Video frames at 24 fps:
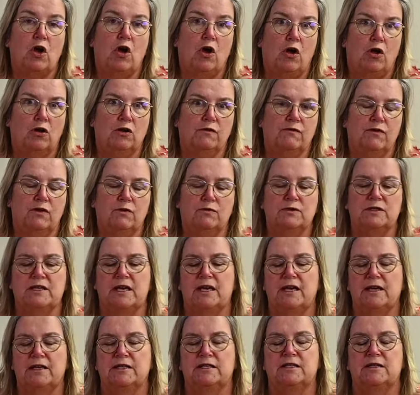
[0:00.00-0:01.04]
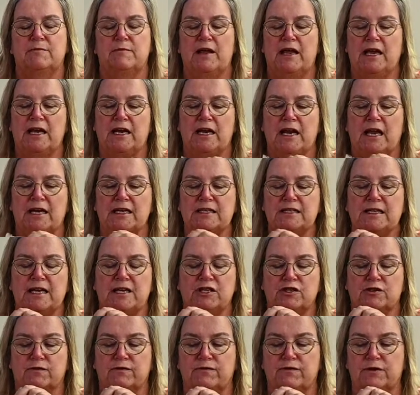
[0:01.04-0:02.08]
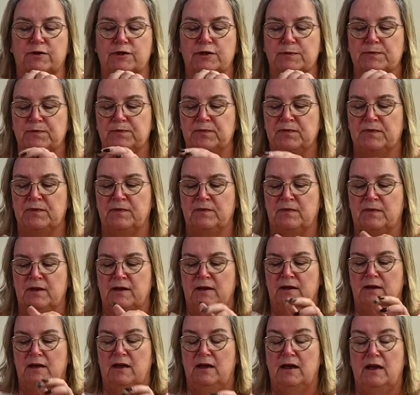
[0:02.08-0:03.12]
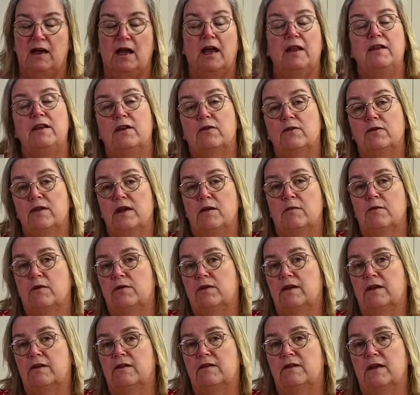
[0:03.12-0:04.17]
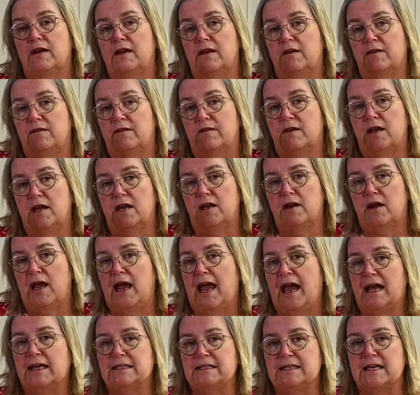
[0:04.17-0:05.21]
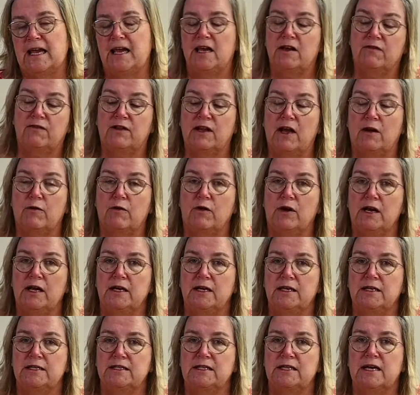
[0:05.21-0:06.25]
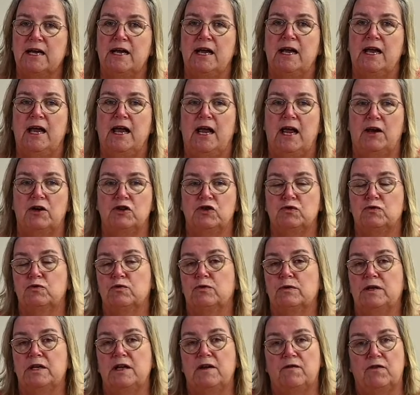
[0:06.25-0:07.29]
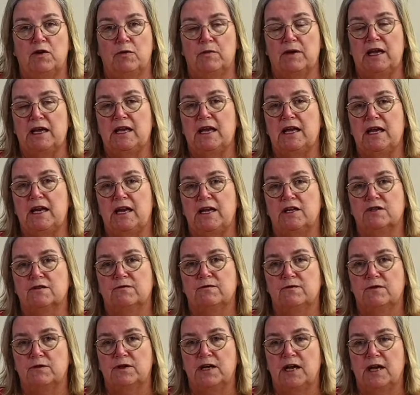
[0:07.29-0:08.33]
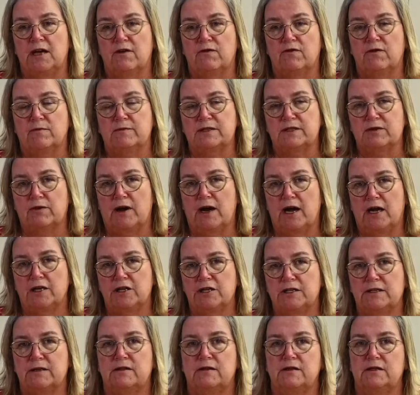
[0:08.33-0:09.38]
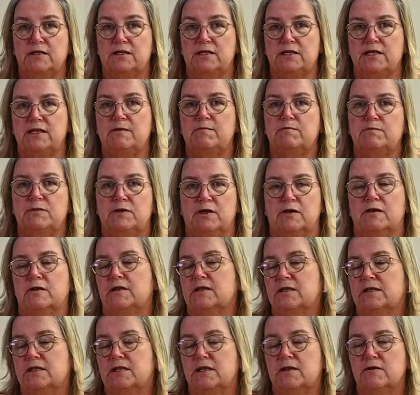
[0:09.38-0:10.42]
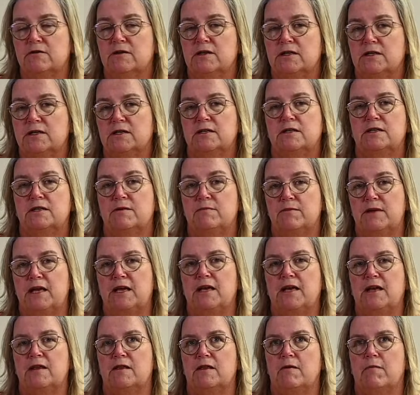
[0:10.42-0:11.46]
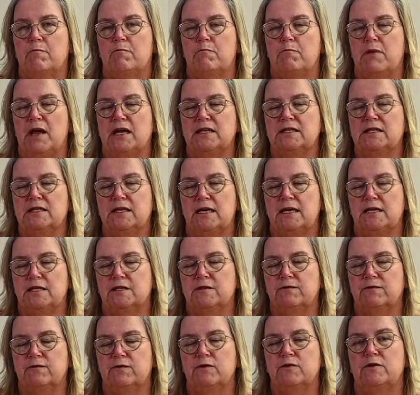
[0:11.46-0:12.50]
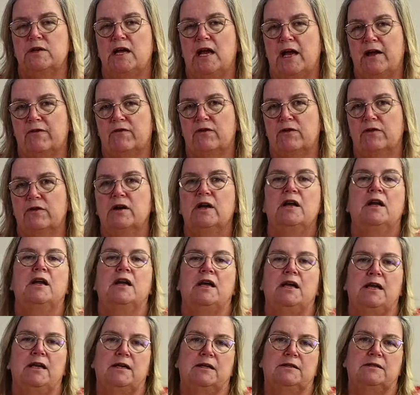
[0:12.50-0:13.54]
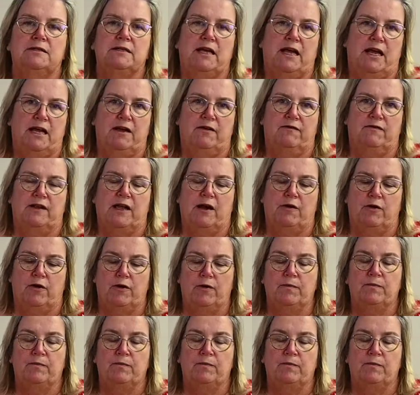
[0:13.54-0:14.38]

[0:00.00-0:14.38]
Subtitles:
all of those eggs to make a nice angel food. And the other thing about this is it has cake flour in it, and truly if you're making an angel food cake from scratch, the deep dark secret to making the best angel food ever is cake flour.